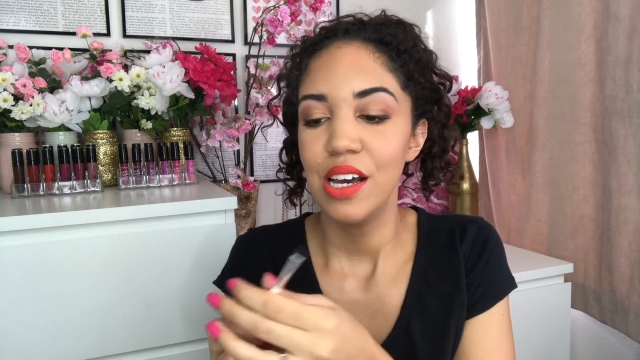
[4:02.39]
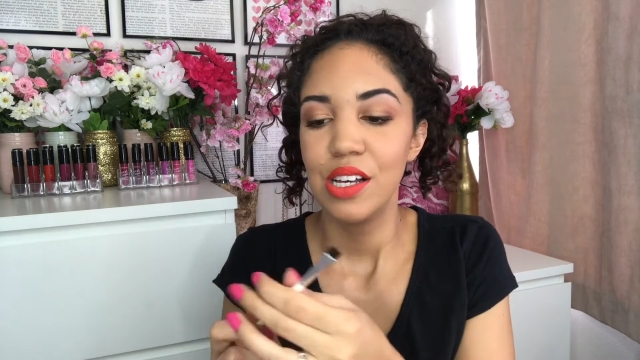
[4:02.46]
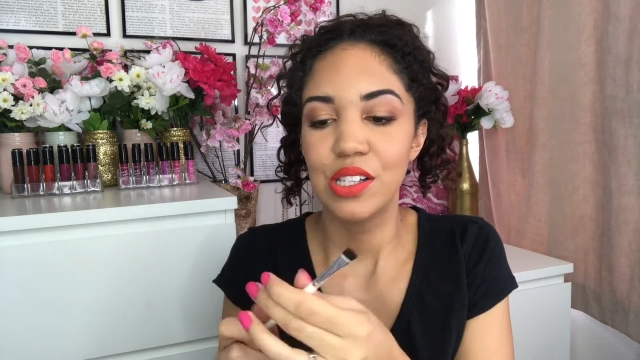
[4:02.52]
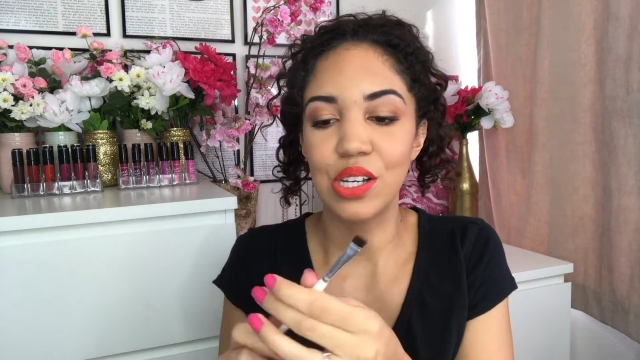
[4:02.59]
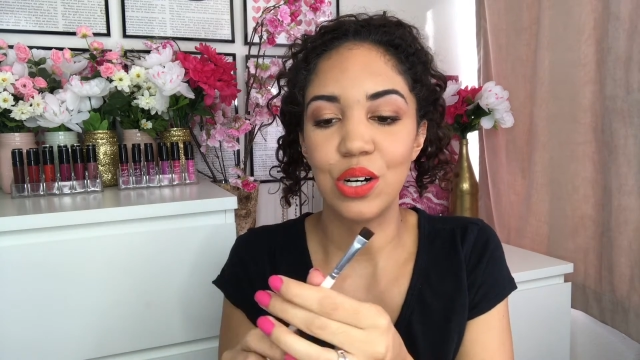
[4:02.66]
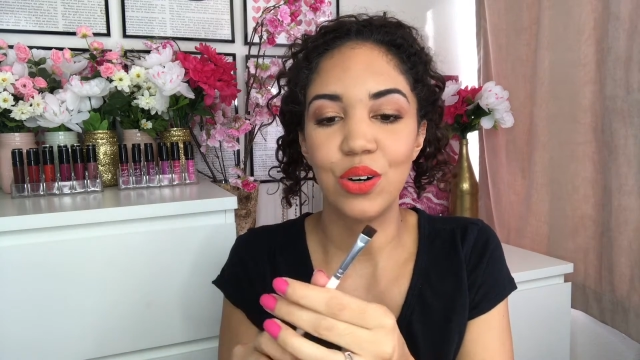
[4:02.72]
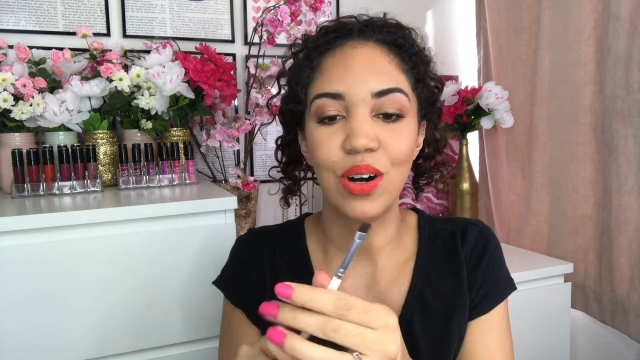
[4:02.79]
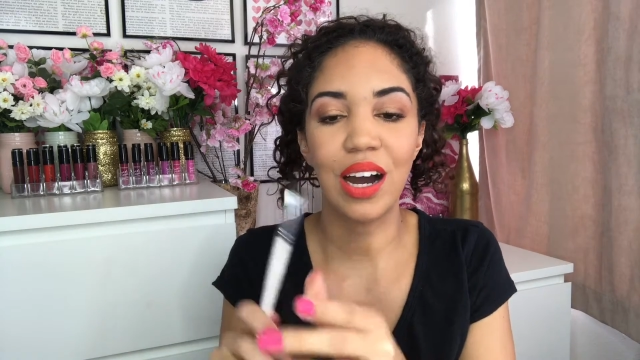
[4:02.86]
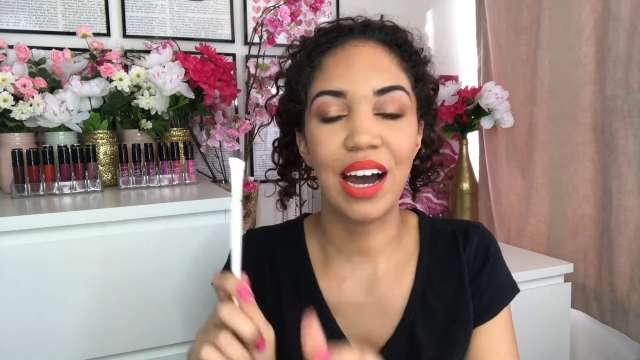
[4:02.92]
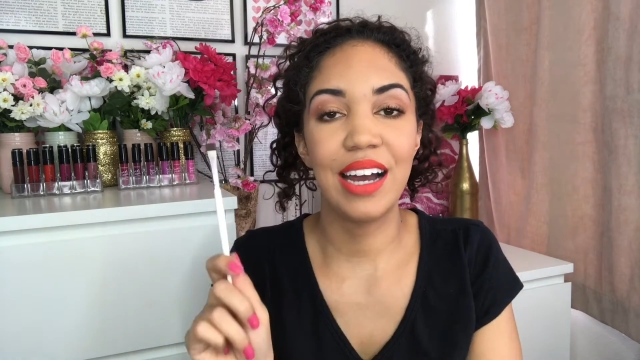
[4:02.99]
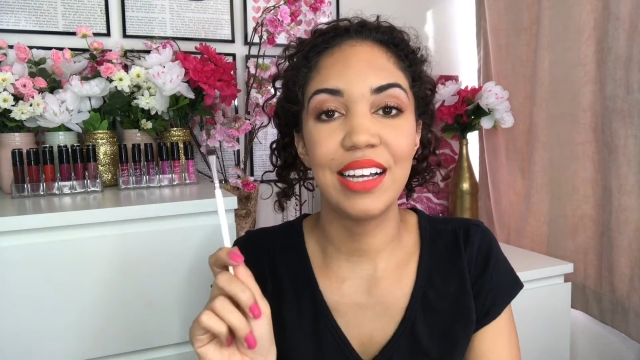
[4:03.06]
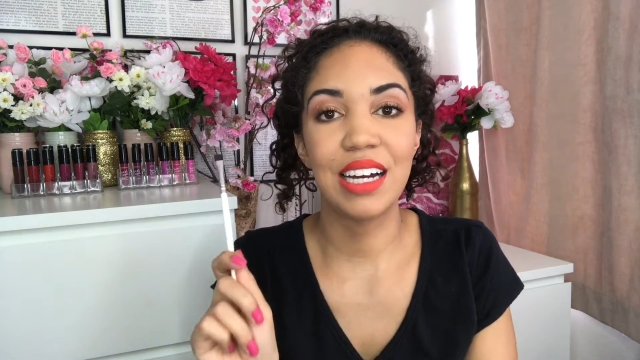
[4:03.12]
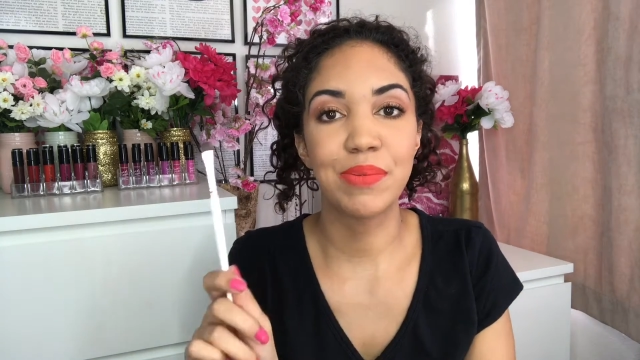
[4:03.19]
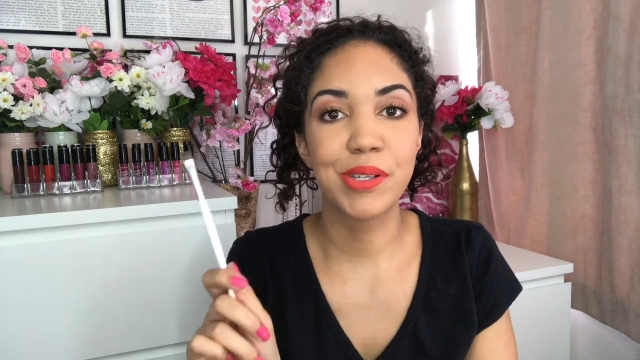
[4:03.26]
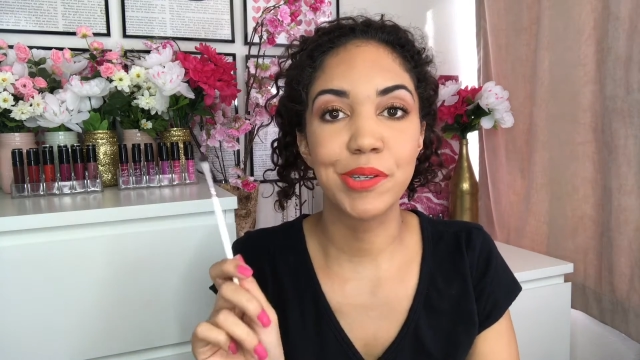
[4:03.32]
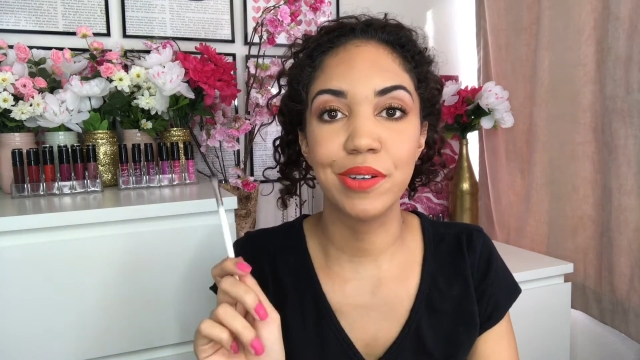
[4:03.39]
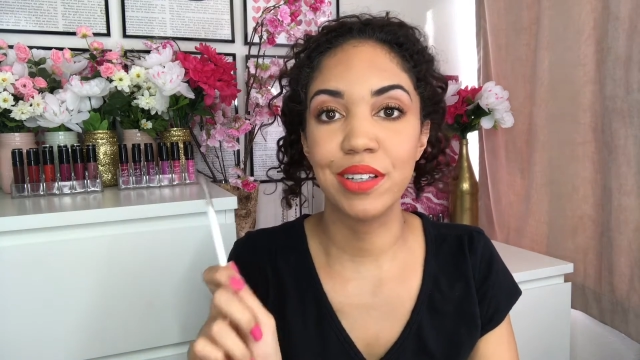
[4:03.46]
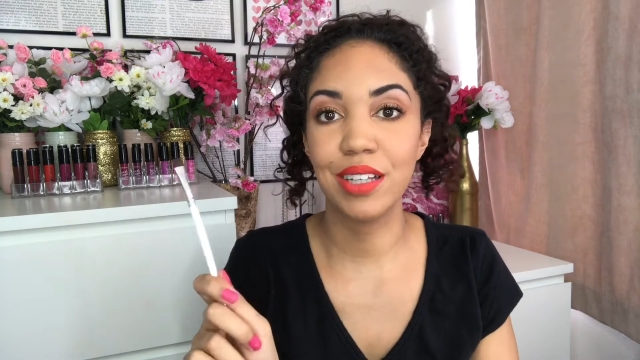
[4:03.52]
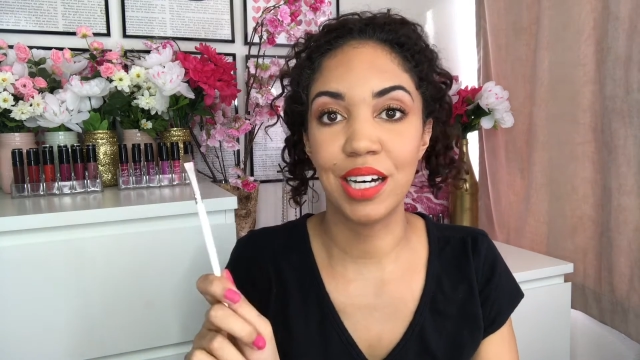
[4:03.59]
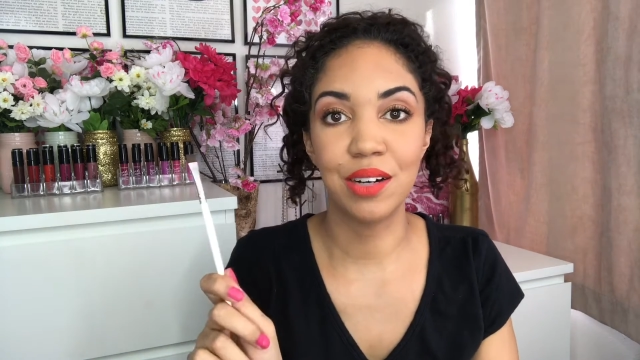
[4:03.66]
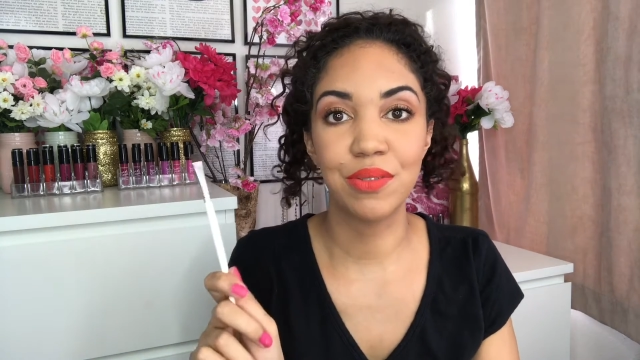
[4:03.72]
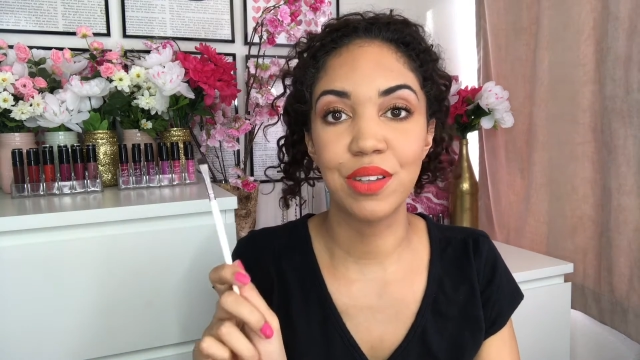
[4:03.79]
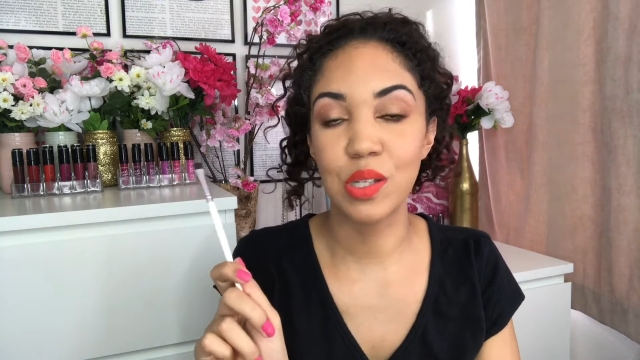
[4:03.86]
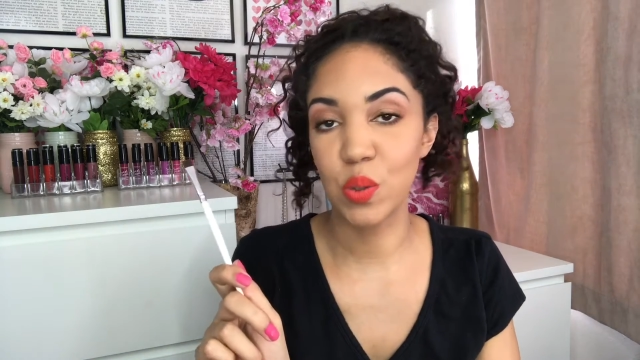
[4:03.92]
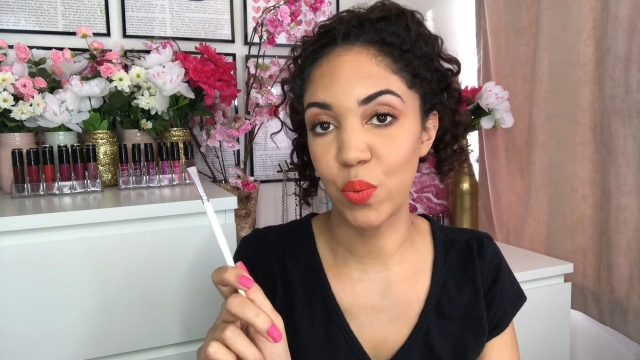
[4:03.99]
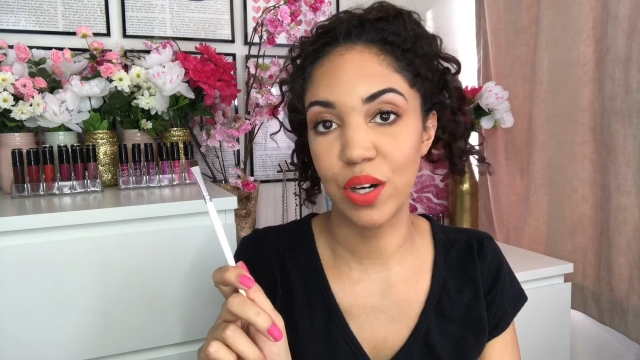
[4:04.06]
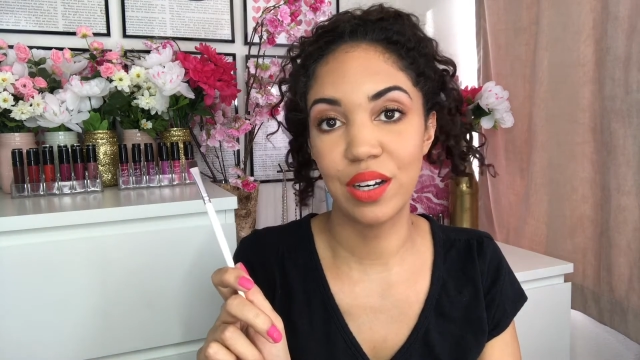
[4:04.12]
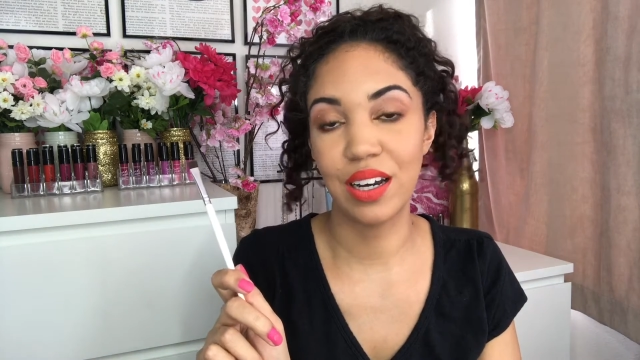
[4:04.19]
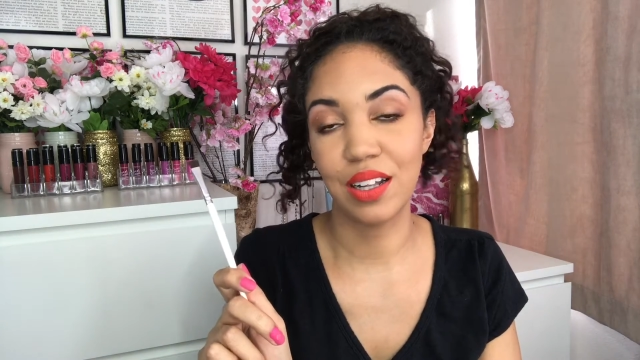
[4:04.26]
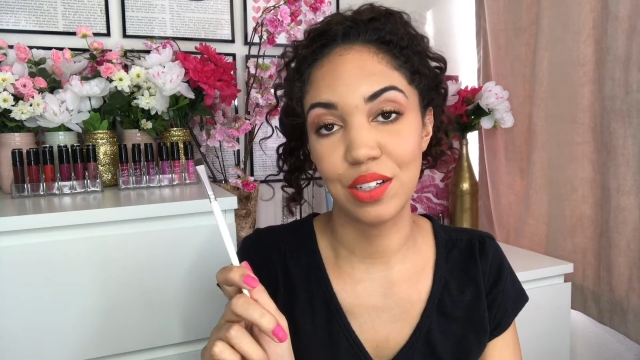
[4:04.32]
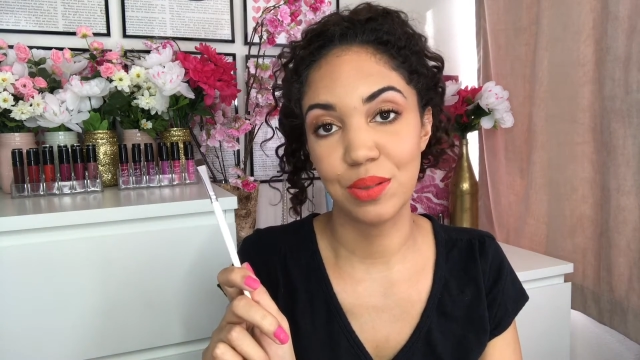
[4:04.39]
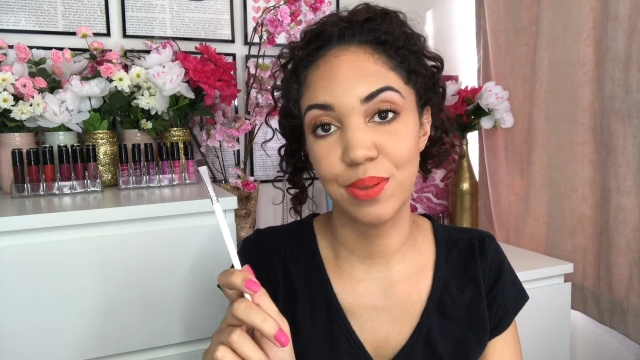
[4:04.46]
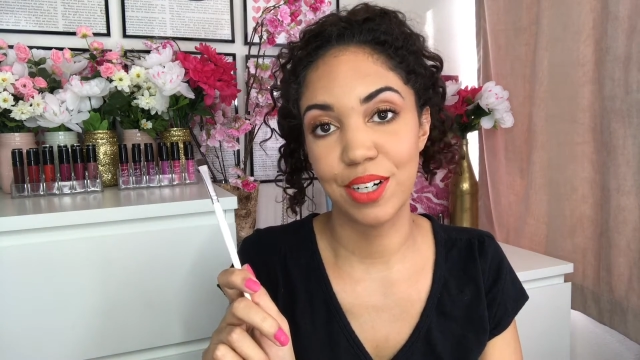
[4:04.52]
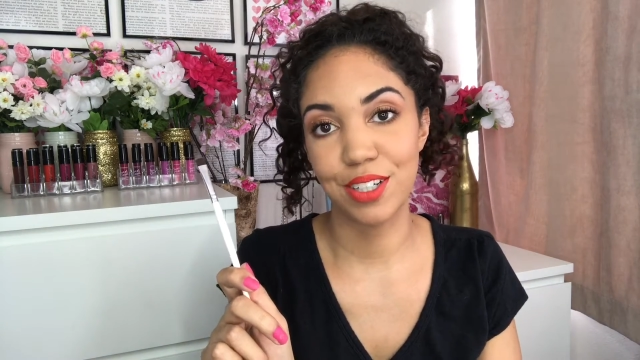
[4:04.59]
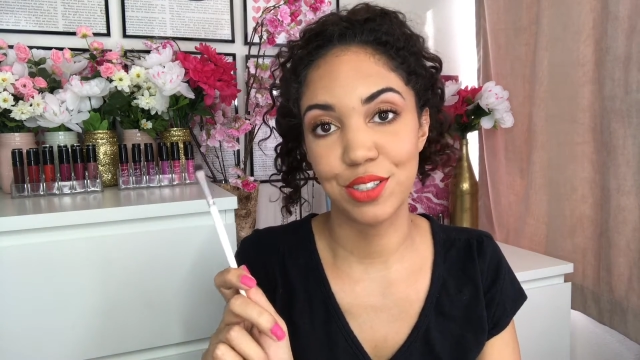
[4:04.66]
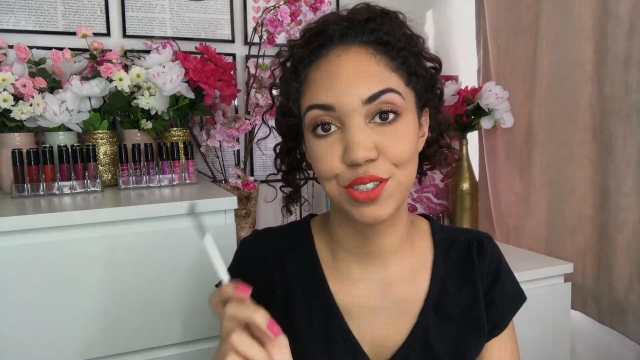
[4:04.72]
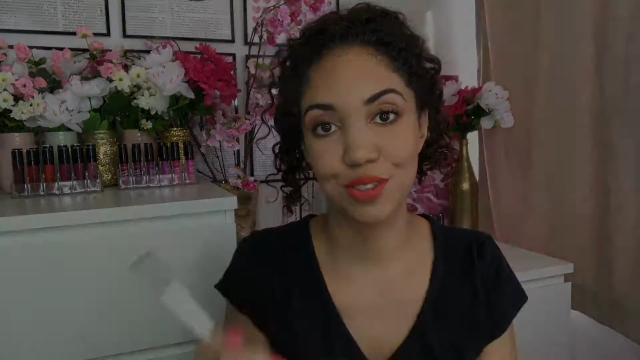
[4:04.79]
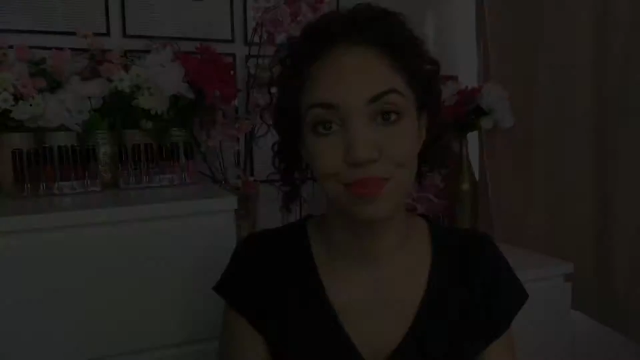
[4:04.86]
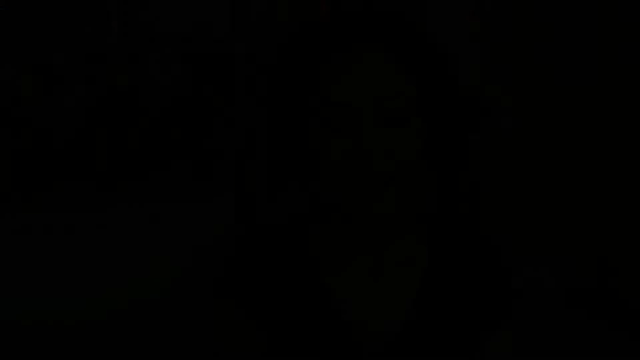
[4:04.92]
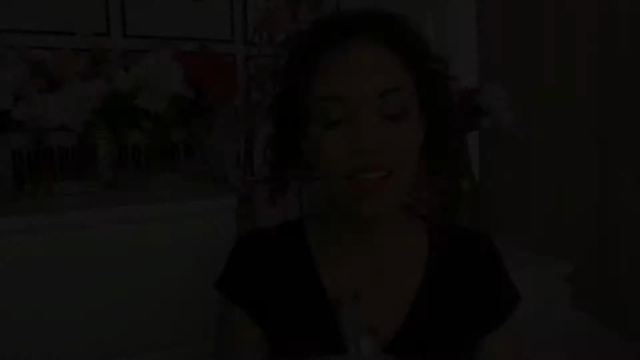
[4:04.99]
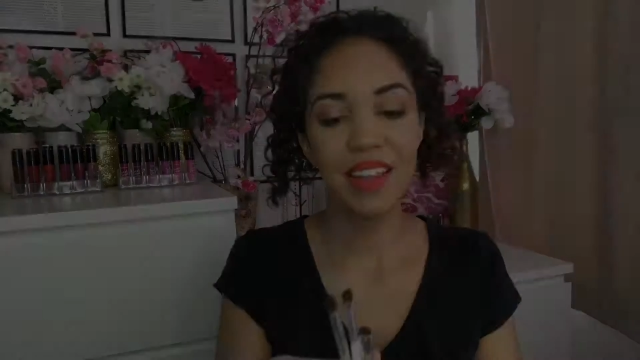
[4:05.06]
So I absolutely love this $1 brush.